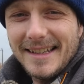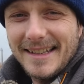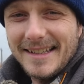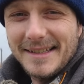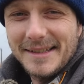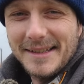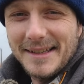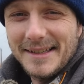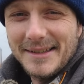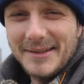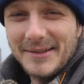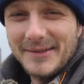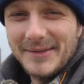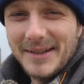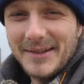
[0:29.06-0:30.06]
it's
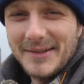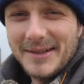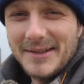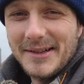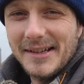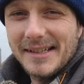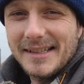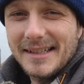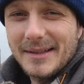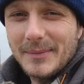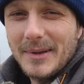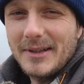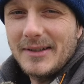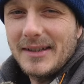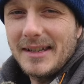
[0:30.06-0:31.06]
not very nice.
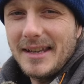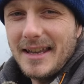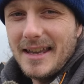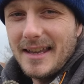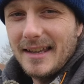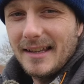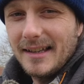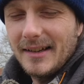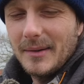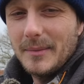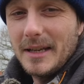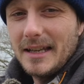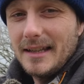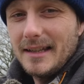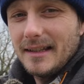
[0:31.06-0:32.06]
Especially, I
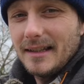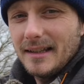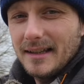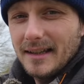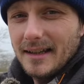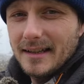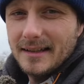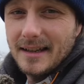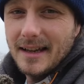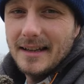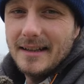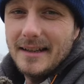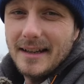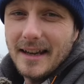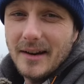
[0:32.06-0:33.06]
mean, staying in the